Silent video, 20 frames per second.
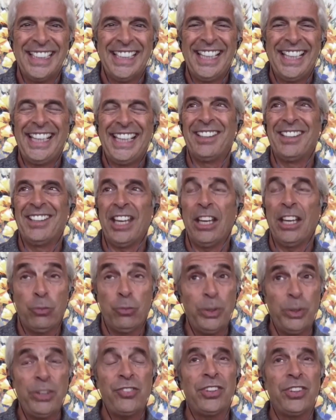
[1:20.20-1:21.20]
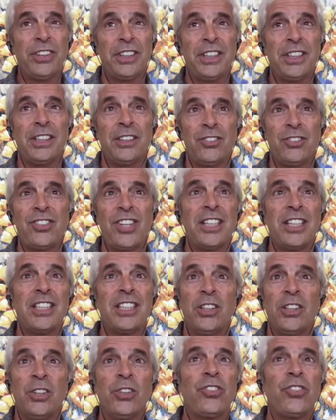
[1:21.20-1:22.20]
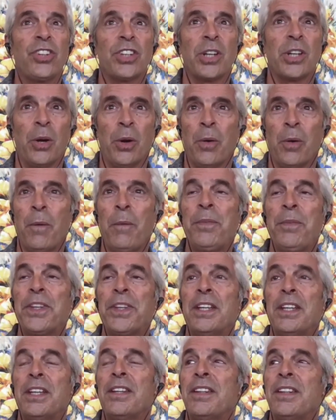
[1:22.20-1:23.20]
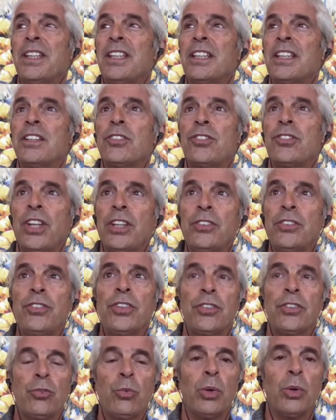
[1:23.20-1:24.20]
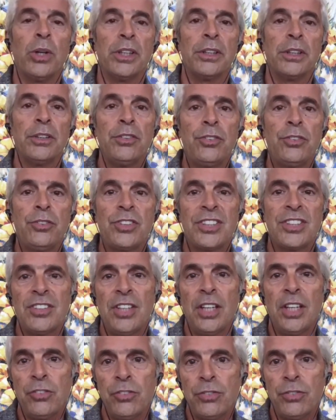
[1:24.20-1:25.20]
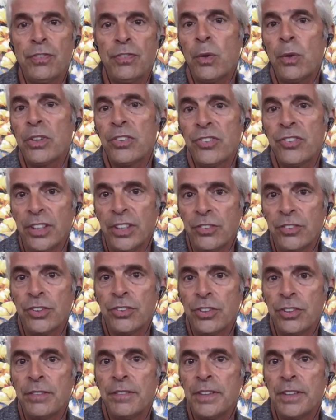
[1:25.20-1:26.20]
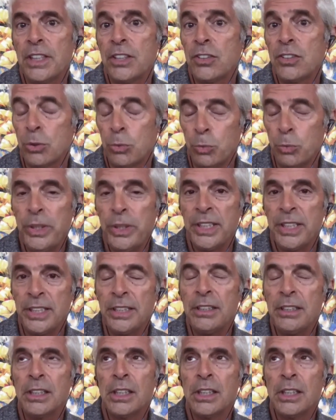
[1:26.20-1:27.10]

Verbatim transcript: And as recently as ten years ago, the consensus was to test for a sensitivity to wheat,